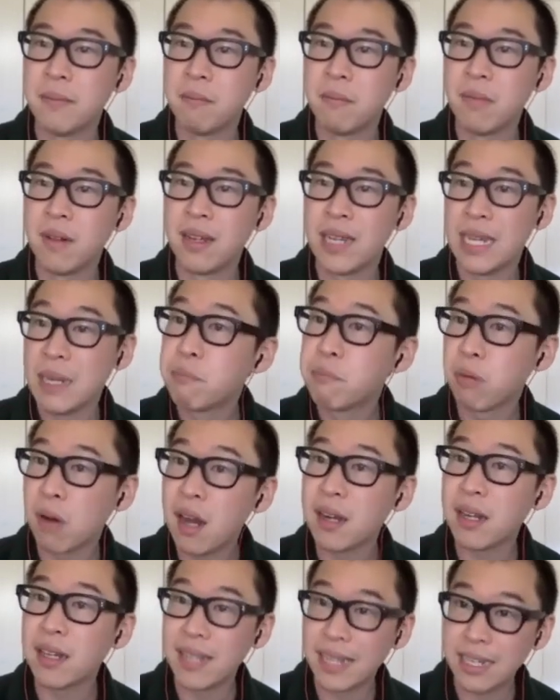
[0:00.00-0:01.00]
He
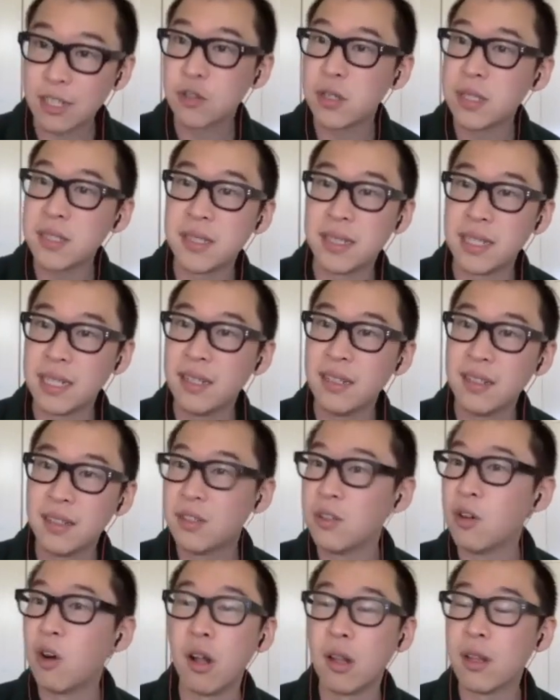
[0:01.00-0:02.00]
brought electricity
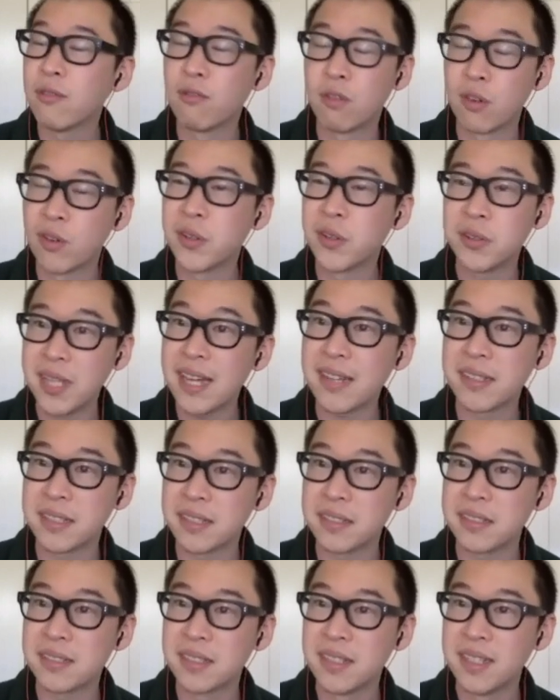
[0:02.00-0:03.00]
to all of rural
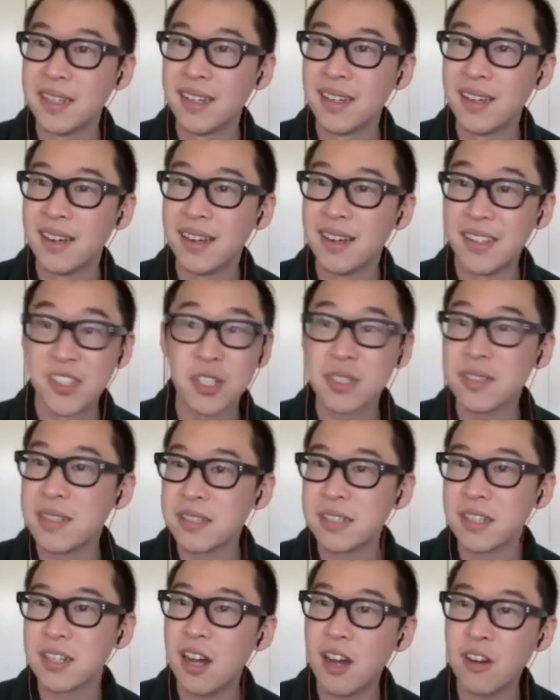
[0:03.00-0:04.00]
Texas, just as
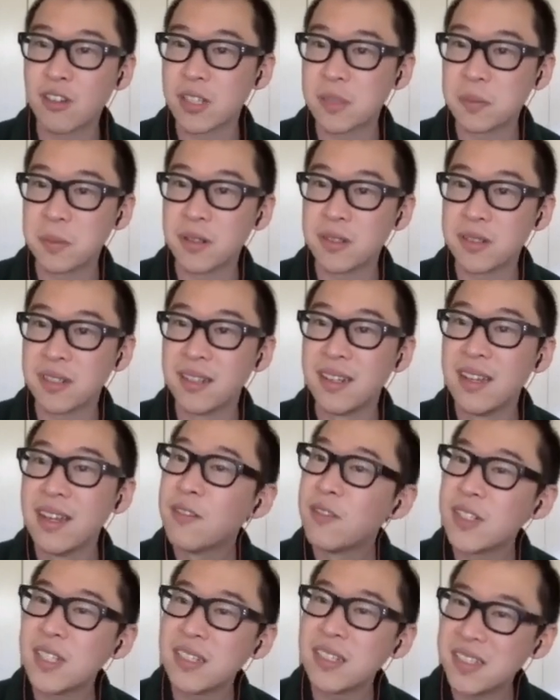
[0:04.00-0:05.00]
a congressperson,
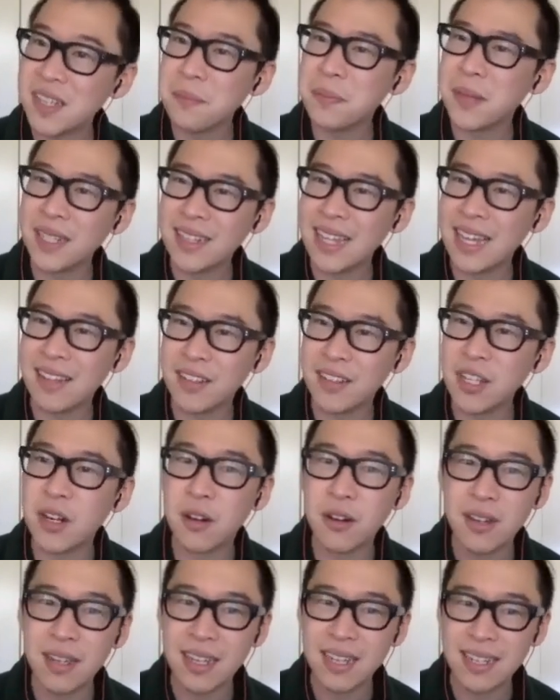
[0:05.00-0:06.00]
which is something that, you
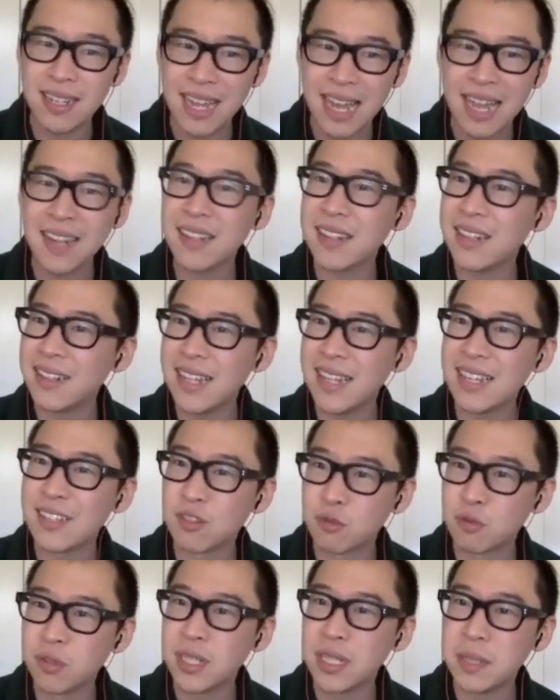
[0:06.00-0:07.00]
know, in the end of the day, is
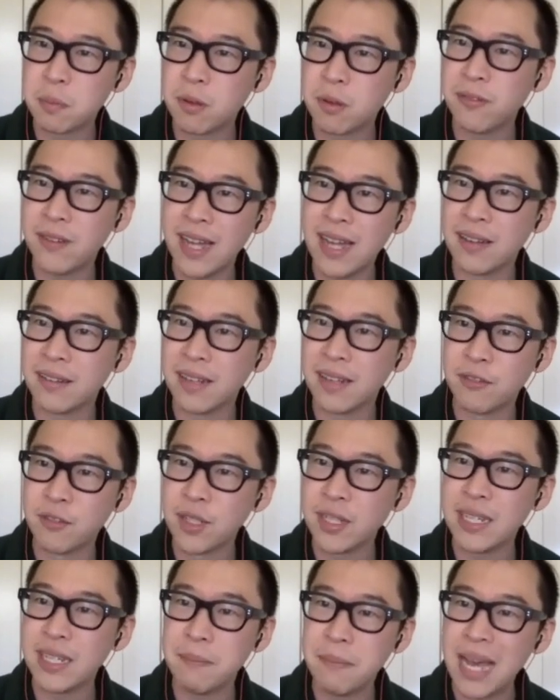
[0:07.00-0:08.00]
really profound and
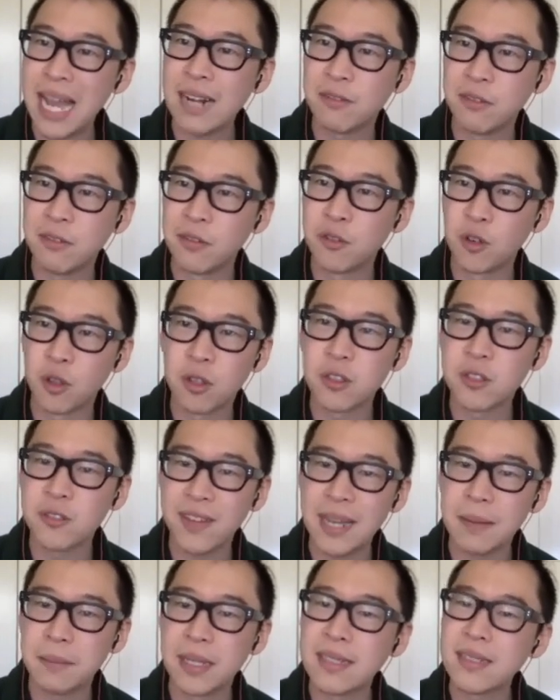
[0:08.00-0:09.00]
really impactful for those
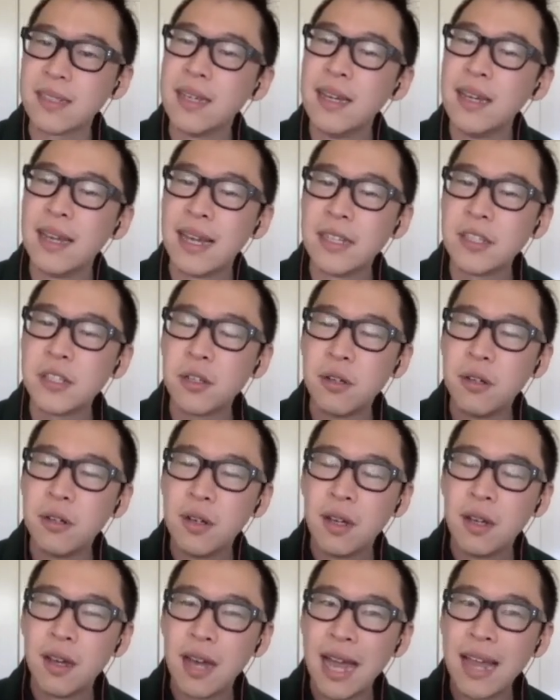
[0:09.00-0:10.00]
families. And so
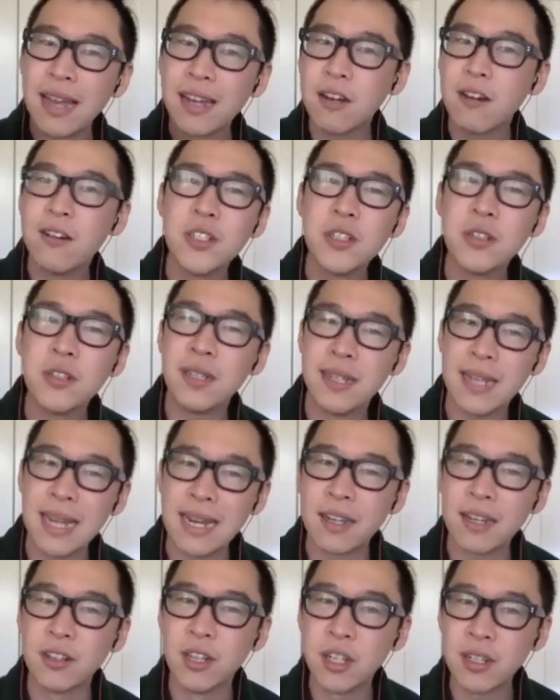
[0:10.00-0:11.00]
I encourage you to take
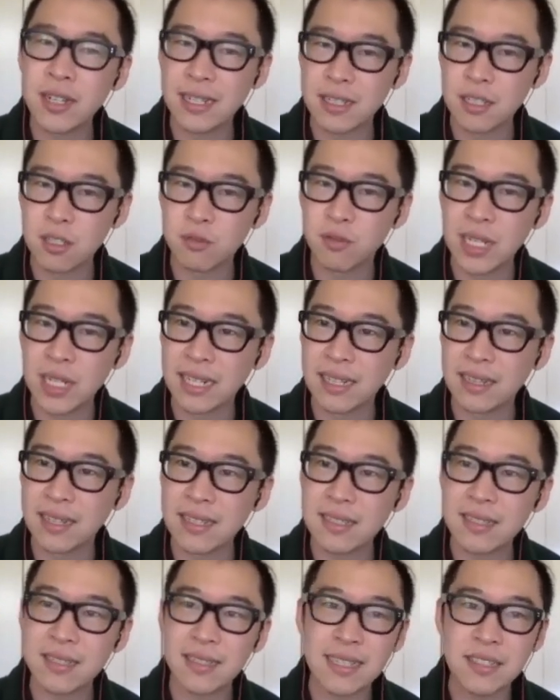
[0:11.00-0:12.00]
a look at this reading
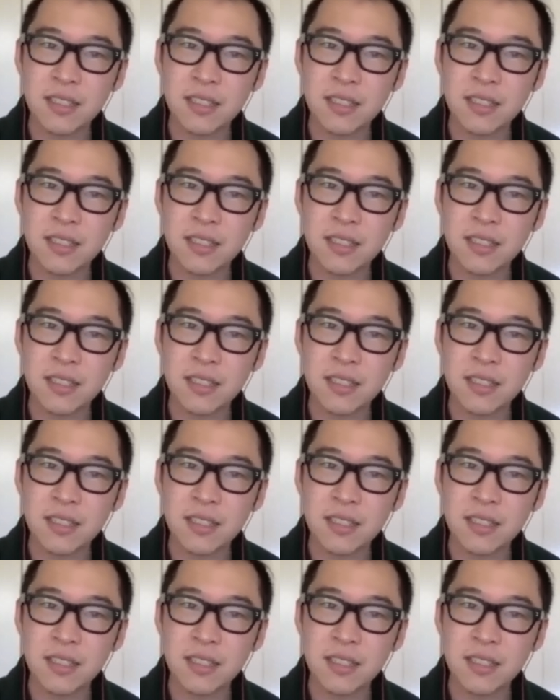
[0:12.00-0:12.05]
list. These are